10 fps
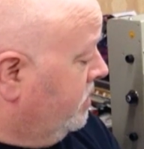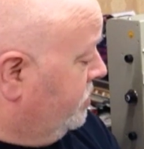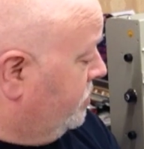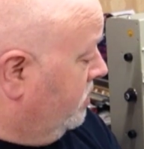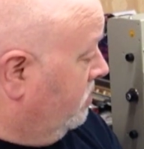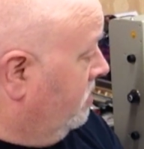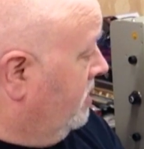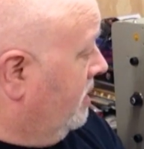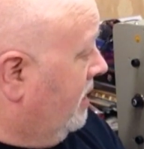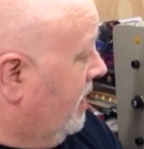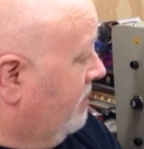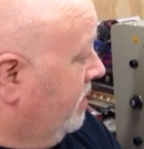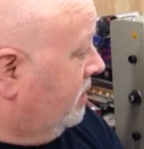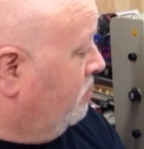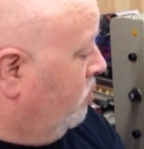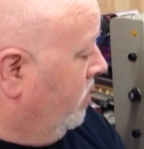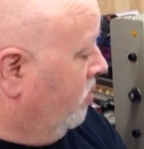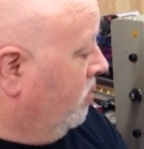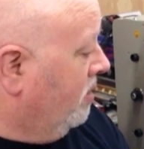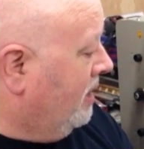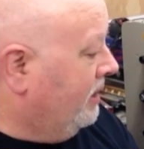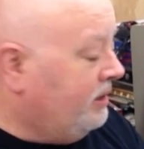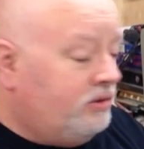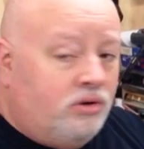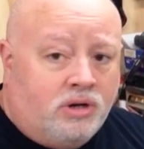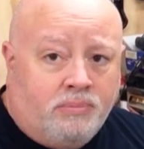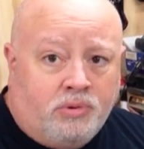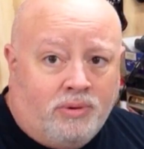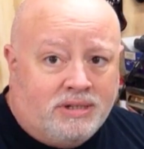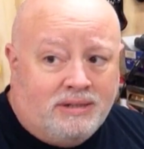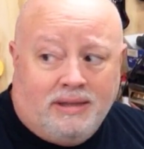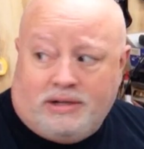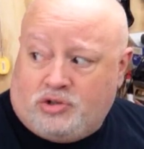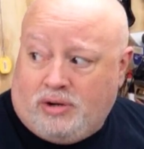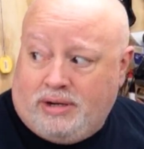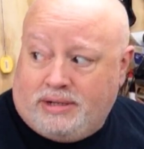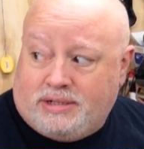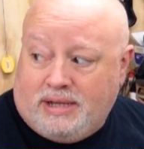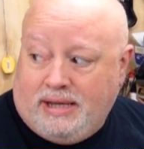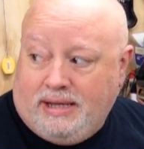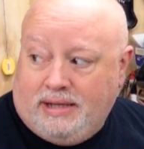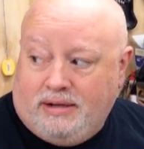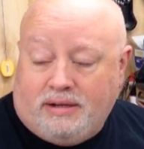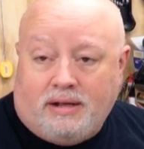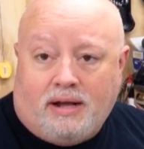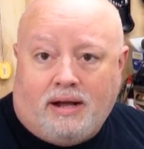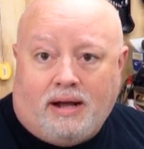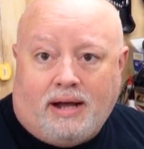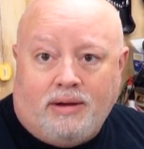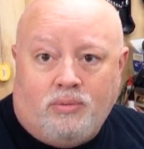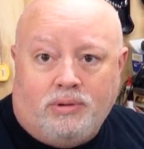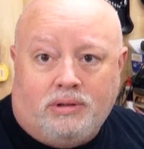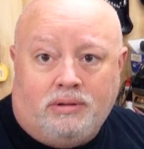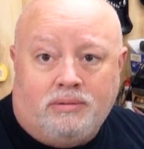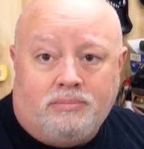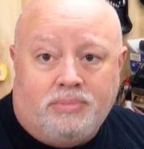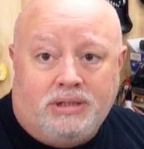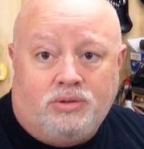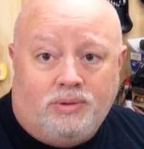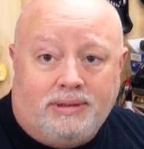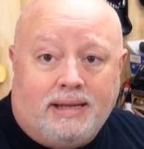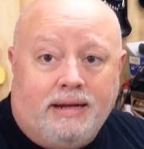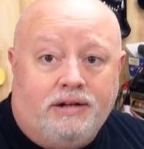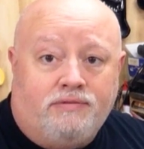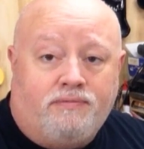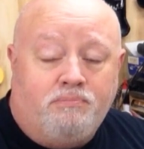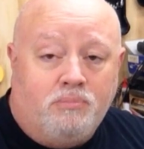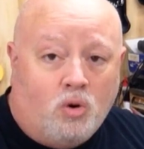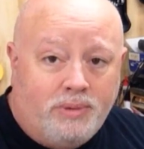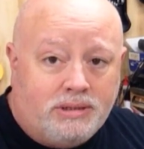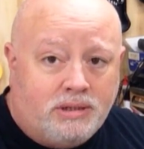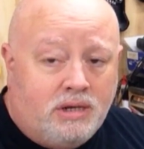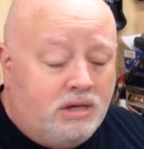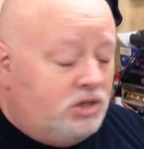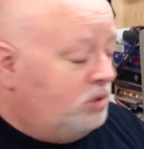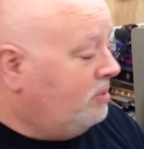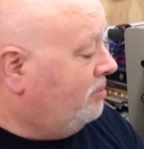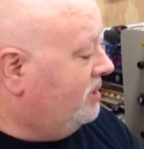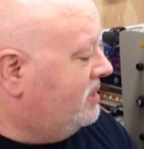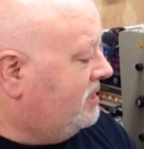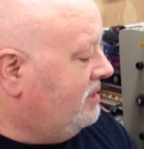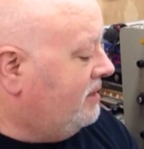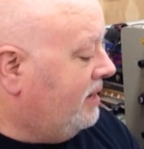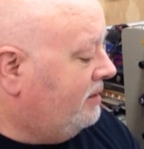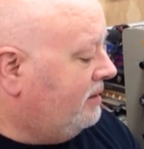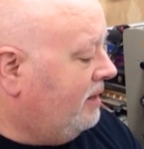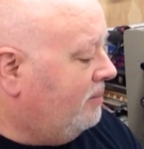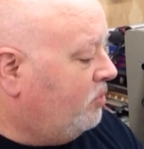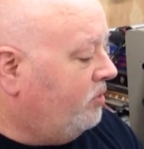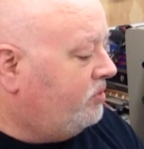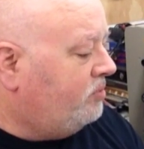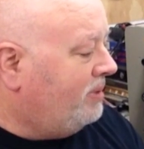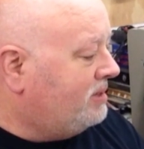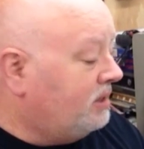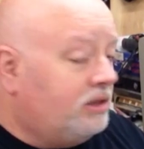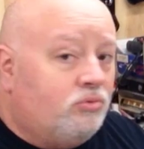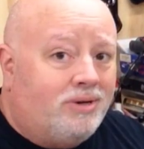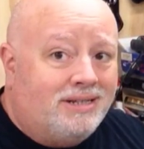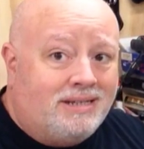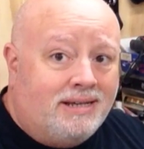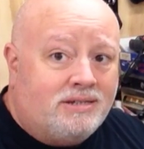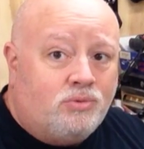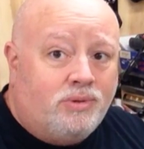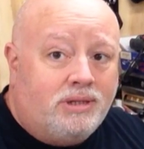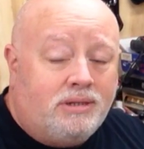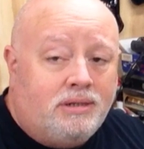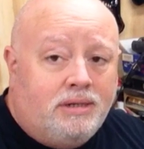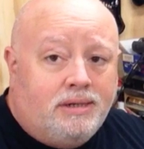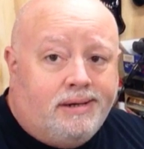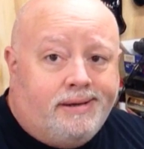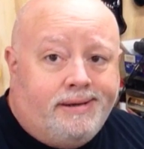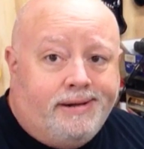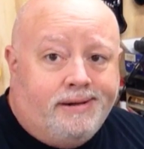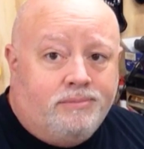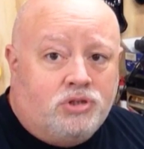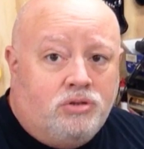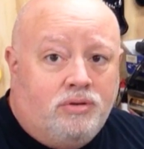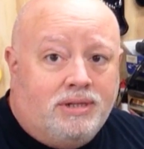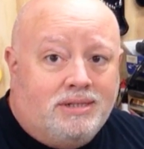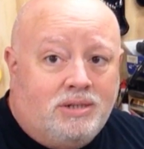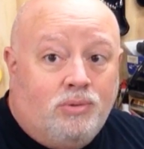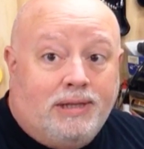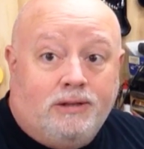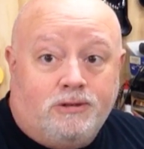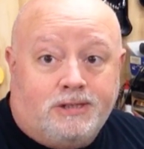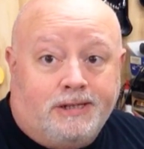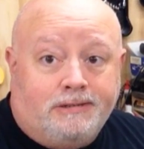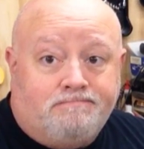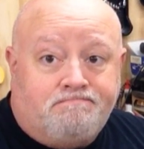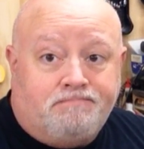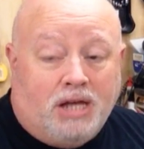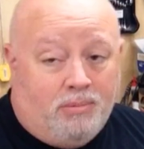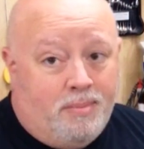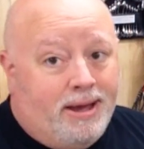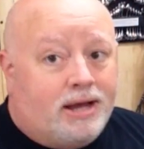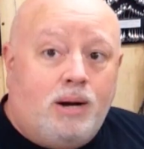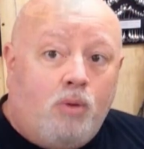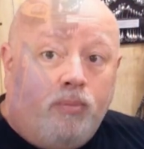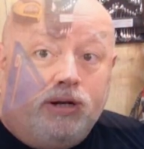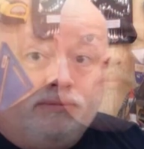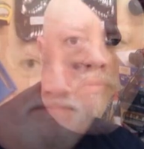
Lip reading: So I'm at the point where I need to hook up the rest of the electronics, and I will be doing that in a moment. You'll be able to see that, and I'm going to basically run a test with it so you can see what that looks like. I'll be back in a moment.